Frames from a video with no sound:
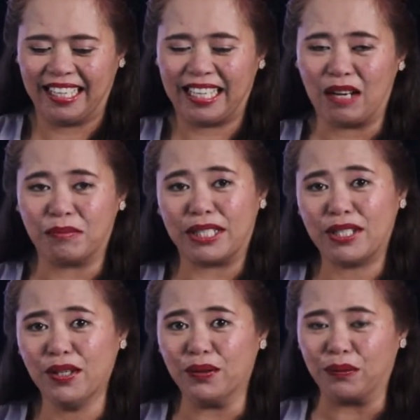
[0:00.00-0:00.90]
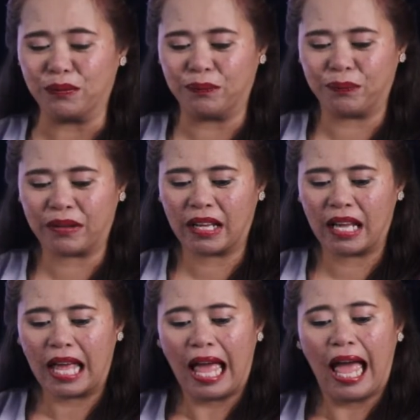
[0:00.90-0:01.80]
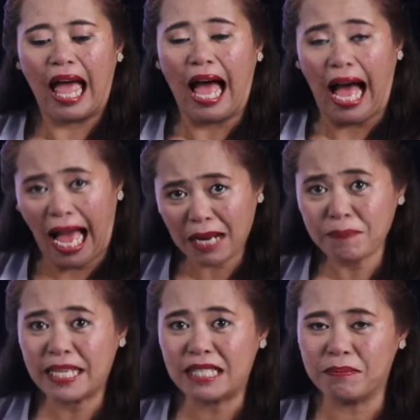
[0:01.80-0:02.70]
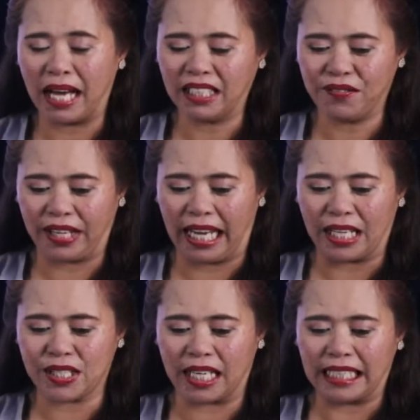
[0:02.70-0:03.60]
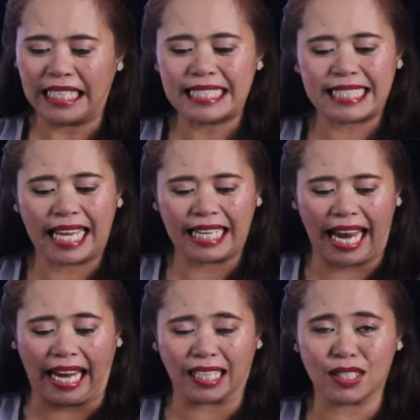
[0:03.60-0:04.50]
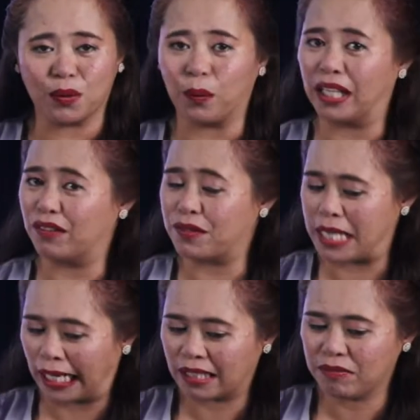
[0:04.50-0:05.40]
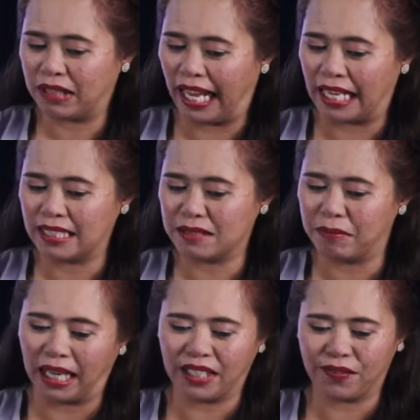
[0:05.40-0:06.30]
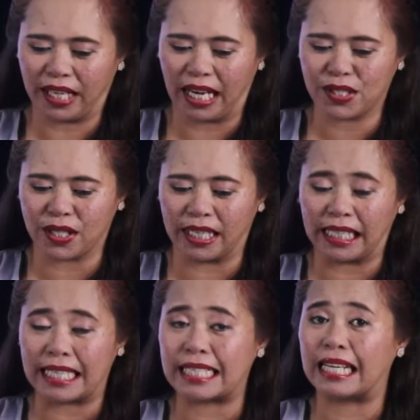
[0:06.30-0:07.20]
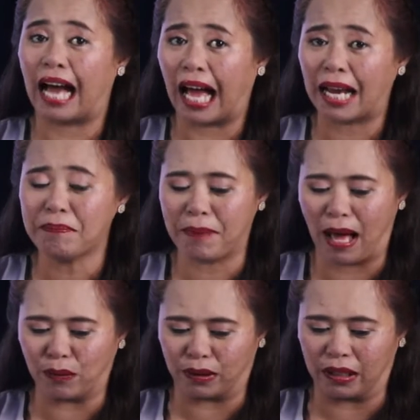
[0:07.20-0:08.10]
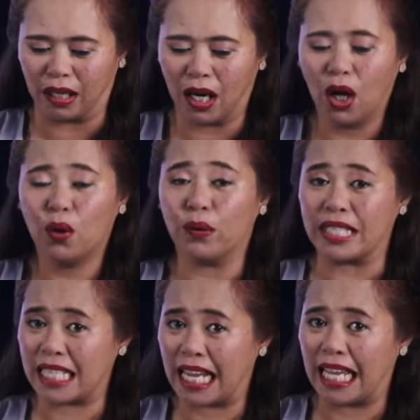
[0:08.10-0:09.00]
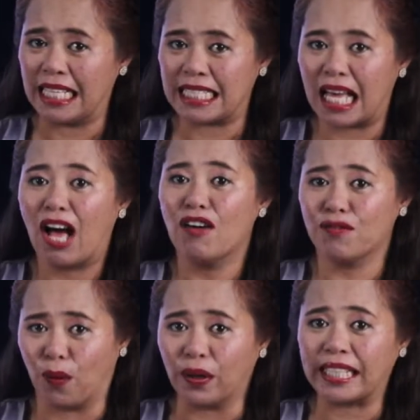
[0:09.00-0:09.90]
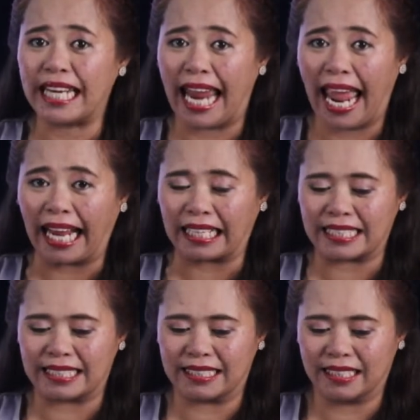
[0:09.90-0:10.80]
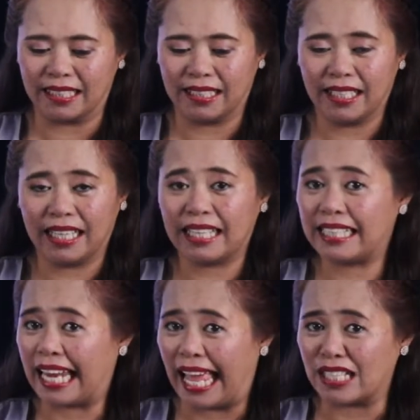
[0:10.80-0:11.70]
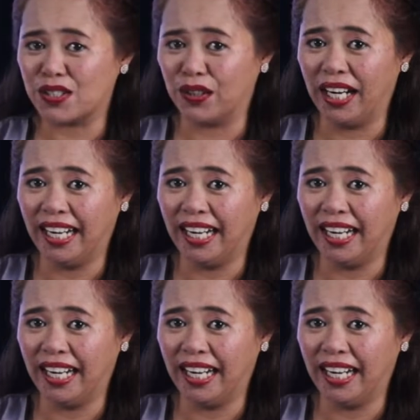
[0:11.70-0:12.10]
Number 2. Eyepiece magnification is 10x, while objective lens magnification is in high power, which is 40x. The answer?